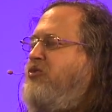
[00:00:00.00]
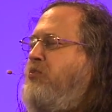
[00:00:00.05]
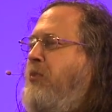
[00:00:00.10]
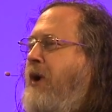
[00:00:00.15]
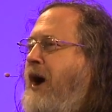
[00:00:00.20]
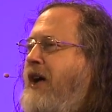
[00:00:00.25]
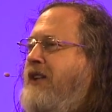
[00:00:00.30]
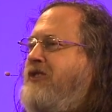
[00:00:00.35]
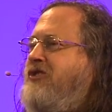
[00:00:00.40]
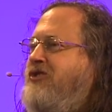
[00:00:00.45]

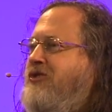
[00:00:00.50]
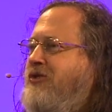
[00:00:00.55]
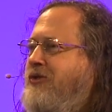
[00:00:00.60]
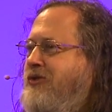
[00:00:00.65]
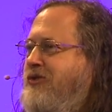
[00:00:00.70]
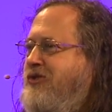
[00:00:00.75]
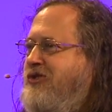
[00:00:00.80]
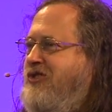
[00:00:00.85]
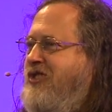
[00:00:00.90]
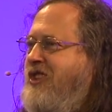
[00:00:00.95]

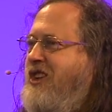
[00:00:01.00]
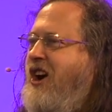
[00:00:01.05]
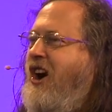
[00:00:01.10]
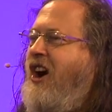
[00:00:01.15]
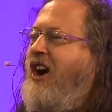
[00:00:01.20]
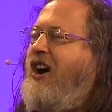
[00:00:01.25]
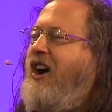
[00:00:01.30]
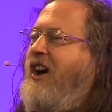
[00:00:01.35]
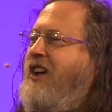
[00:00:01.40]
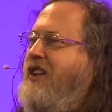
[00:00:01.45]
monsters, the
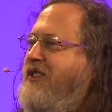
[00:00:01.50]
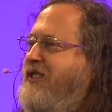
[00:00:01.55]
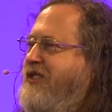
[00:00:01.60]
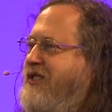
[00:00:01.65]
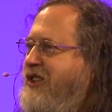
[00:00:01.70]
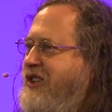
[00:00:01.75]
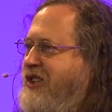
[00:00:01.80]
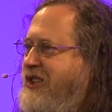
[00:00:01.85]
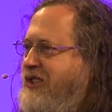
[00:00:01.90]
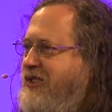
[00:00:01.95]

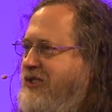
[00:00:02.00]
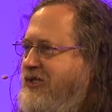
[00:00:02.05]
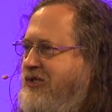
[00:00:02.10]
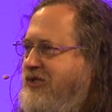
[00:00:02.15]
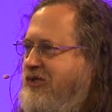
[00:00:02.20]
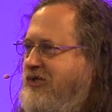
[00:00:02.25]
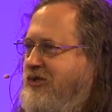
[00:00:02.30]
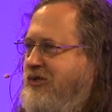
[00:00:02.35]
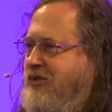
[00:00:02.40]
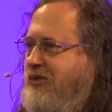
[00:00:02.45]

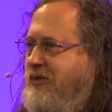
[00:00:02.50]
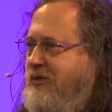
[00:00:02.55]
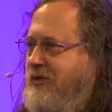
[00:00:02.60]
iThings.